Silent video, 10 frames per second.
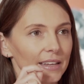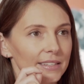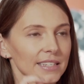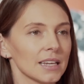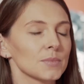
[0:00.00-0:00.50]

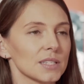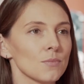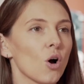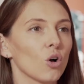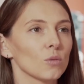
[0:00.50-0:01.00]
it seems
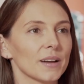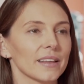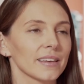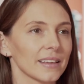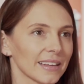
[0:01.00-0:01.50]
small, but
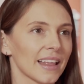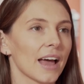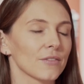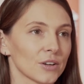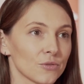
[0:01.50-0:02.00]
I think it can
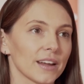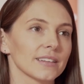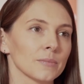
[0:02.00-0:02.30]
have a great